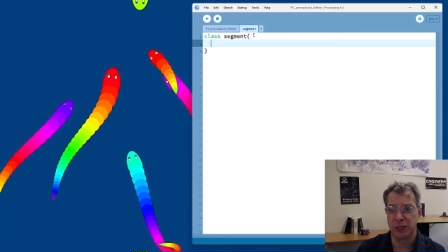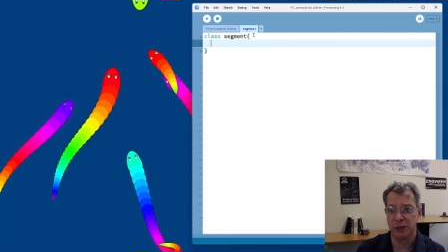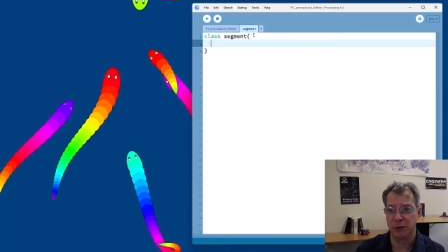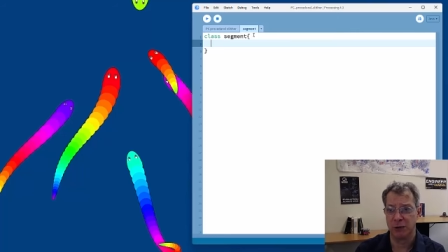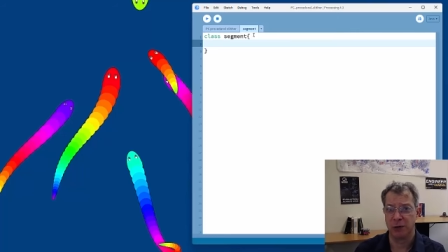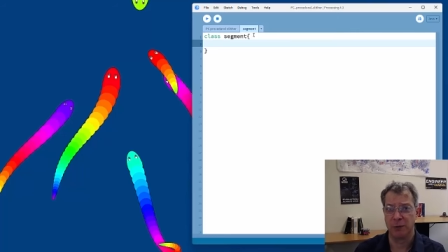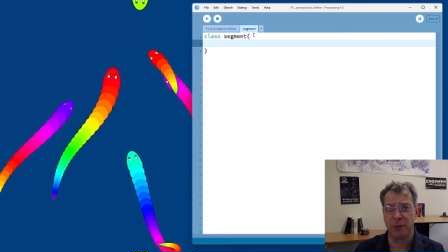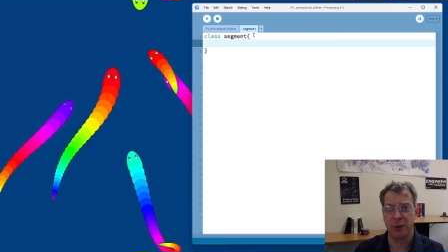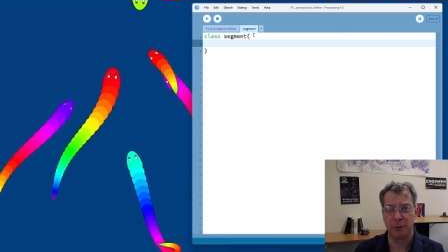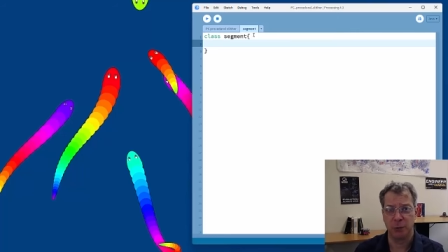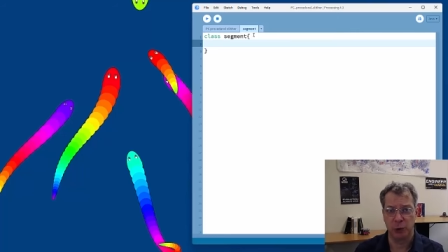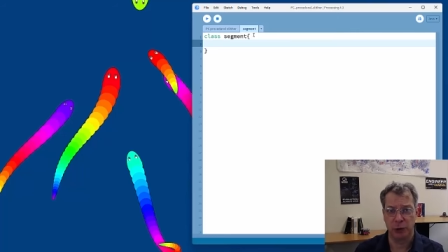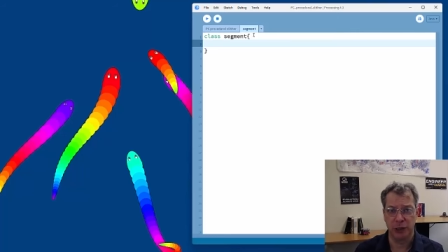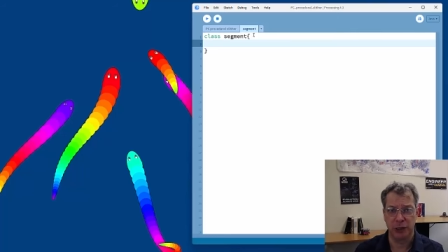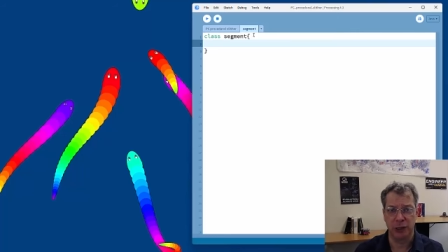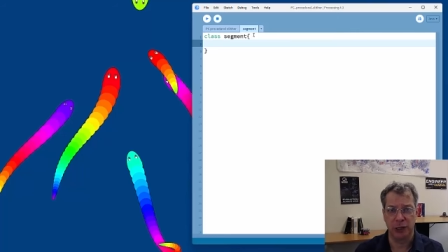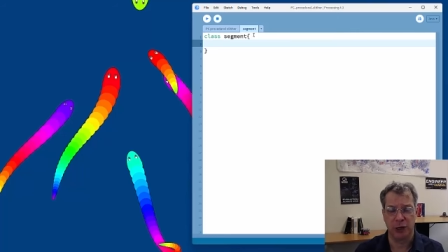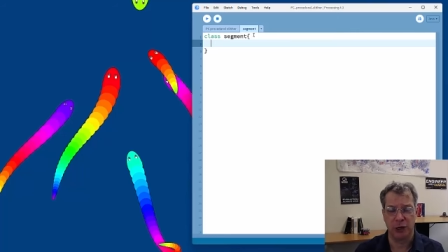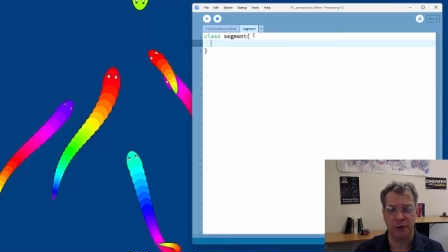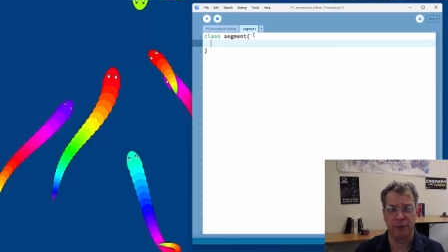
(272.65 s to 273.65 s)
So let me
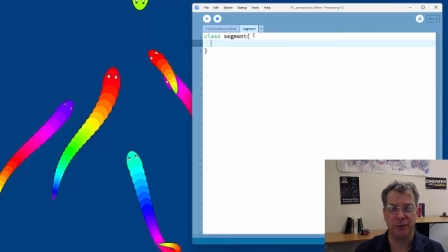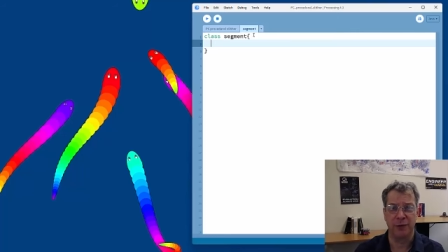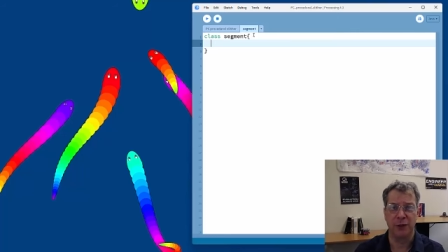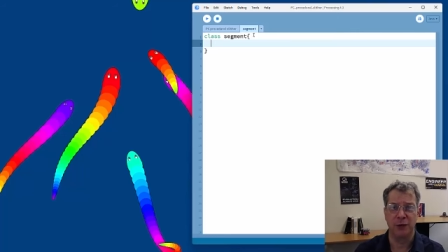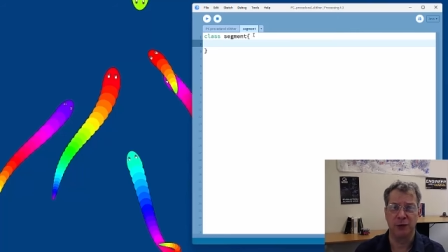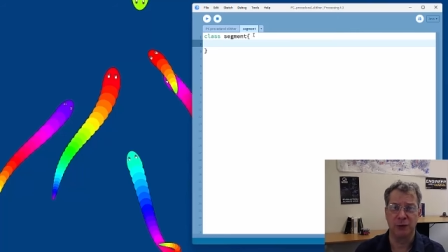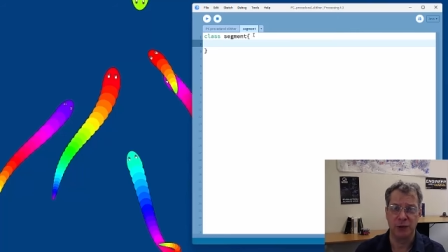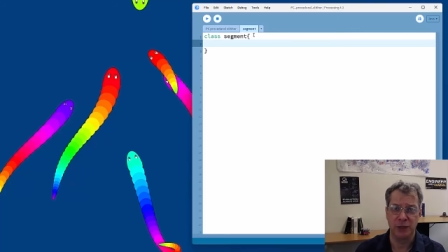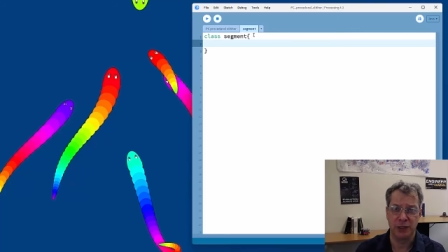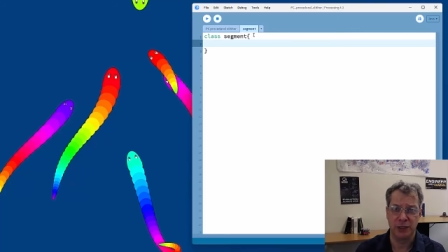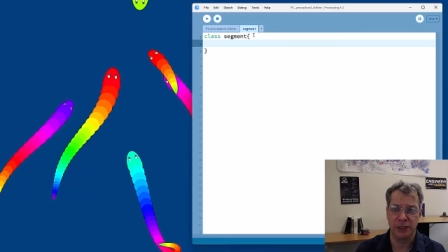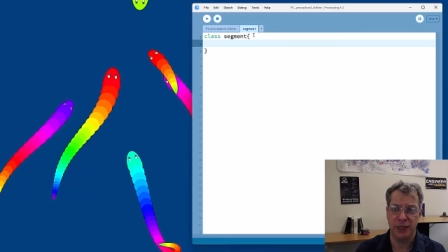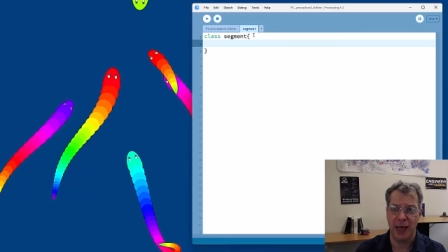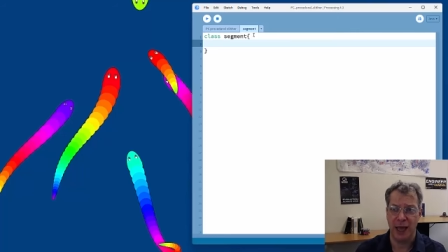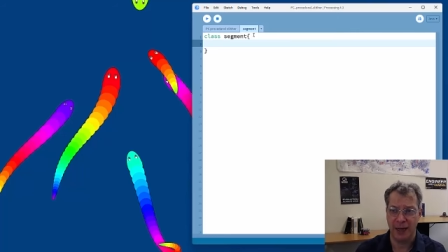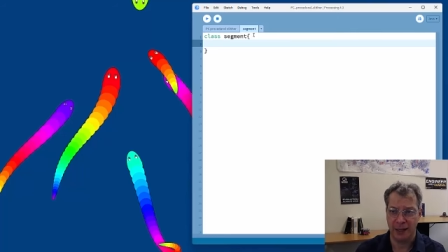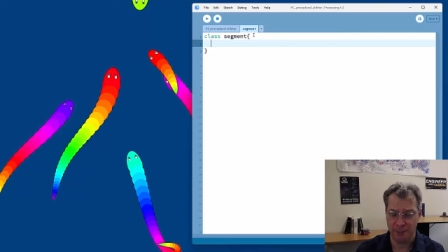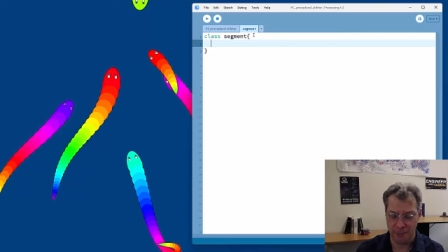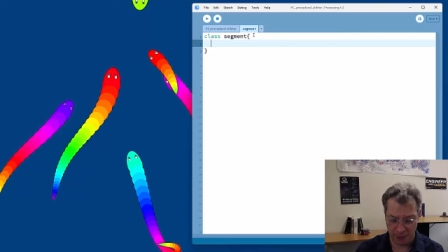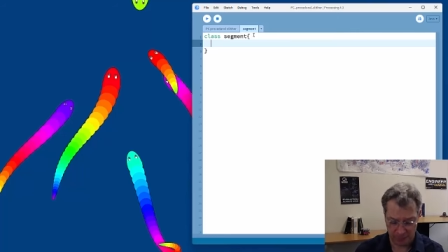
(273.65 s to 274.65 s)
put in all of those
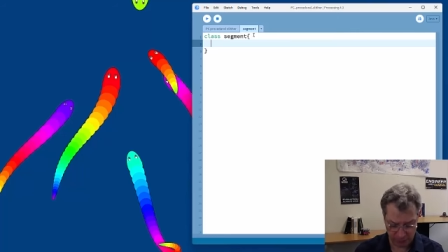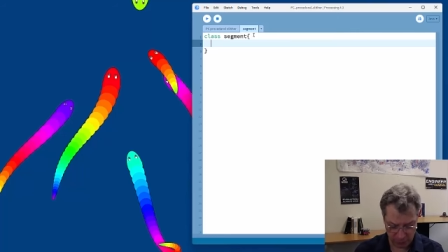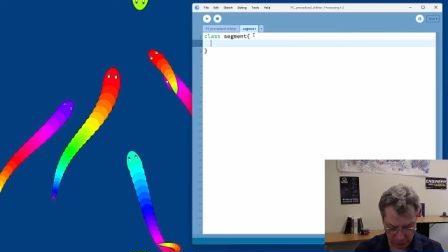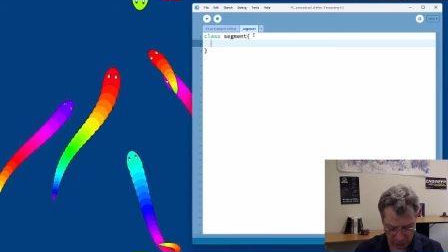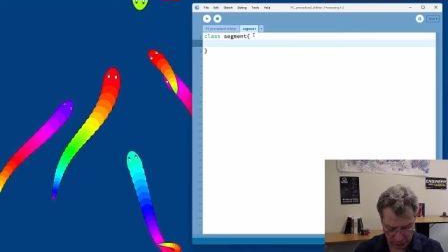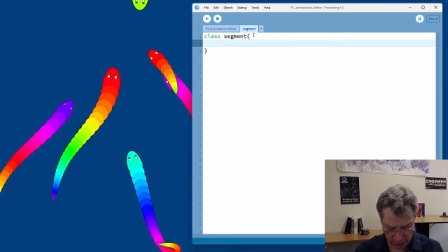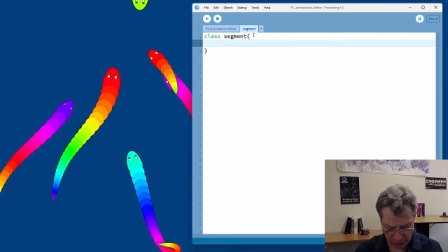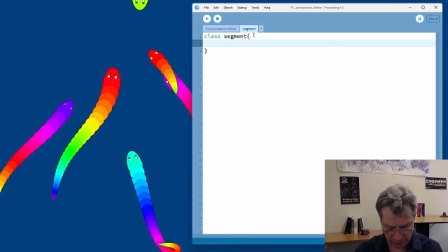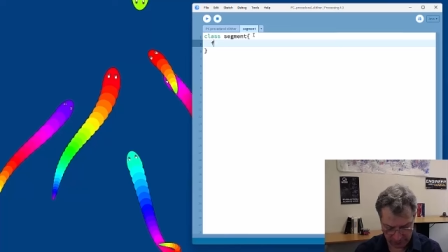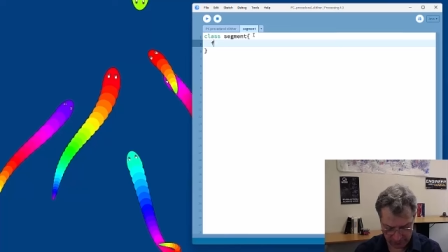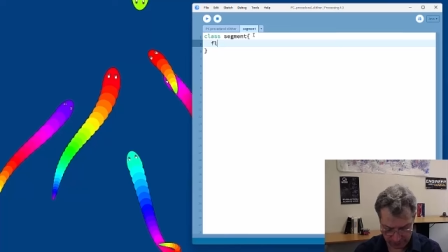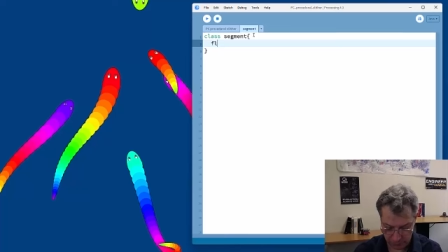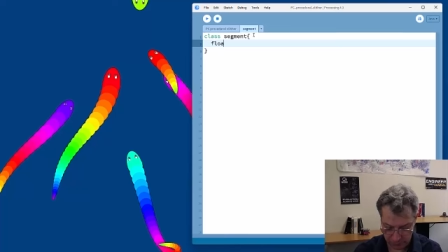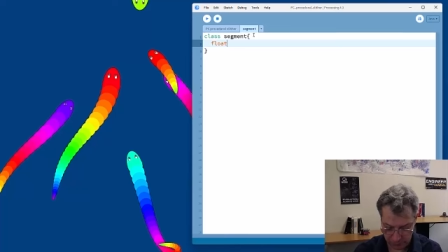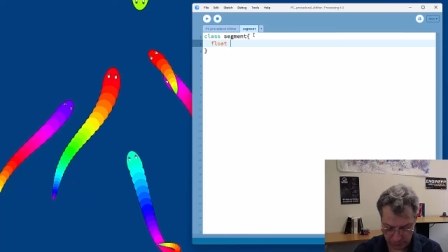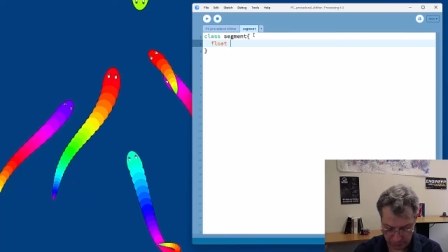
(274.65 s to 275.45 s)
data members.